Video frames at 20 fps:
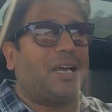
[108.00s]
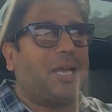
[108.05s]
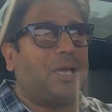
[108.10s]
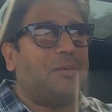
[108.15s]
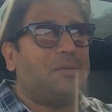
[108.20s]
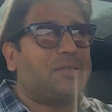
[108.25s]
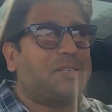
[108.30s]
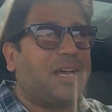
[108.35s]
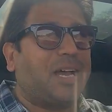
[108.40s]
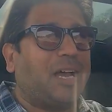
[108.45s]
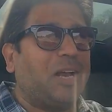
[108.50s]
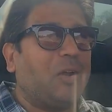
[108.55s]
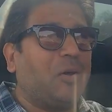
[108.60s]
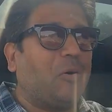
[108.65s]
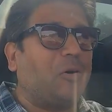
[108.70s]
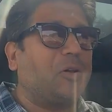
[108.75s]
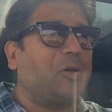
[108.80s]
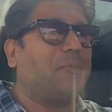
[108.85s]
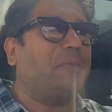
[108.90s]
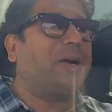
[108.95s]
times
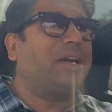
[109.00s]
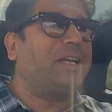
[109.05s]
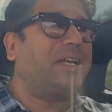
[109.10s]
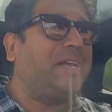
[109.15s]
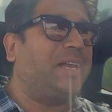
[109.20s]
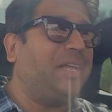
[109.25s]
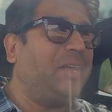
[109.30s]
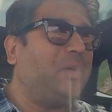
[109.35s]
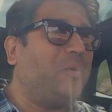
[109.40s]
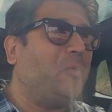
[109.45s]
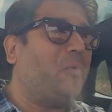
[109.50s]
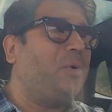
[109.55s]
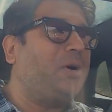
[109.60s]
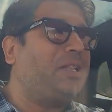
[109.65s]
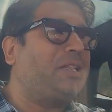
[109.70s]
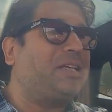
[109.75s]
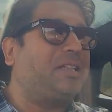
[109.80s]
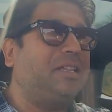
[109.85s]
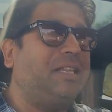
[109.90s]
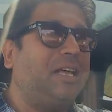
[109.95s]
and automatically
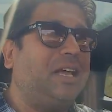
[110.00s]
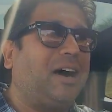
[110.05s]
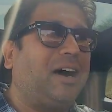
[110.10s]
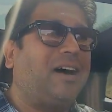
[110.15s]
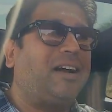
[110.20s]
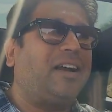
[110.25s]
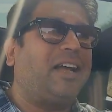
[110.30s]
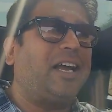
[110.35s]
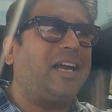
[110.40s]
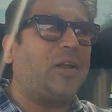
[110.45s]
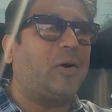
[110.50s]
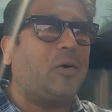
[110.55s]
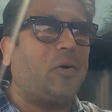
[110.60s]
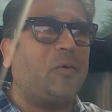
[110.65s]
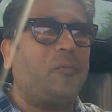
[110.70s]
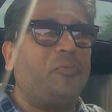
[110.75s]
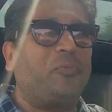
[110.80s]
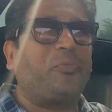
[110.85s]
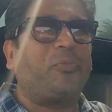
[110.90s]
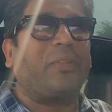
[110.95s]
with the R-Line.
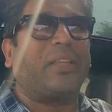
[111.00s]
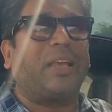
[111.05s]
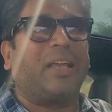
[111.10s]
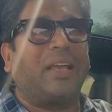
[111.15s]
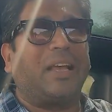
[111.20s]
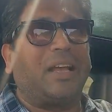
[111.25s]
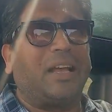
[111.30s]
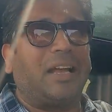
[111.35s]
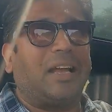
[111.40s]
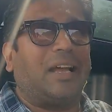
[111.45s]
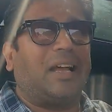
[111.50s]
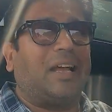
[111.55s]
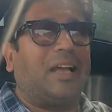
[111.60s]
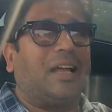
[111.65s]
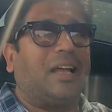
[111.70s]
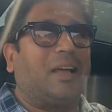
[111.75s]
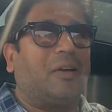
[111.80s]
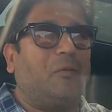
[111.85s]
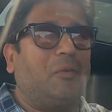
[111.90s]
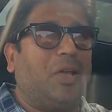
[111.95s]
Now
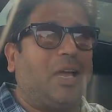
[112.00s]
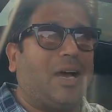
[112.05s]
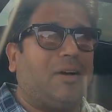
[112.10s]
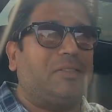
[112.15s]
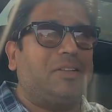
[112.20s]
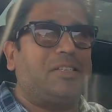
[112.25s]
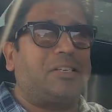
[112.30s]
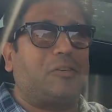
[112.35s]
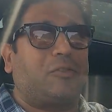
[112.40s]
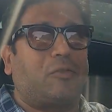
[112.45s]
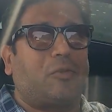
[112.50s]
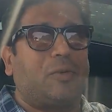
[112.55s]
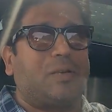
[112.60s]
we have this set of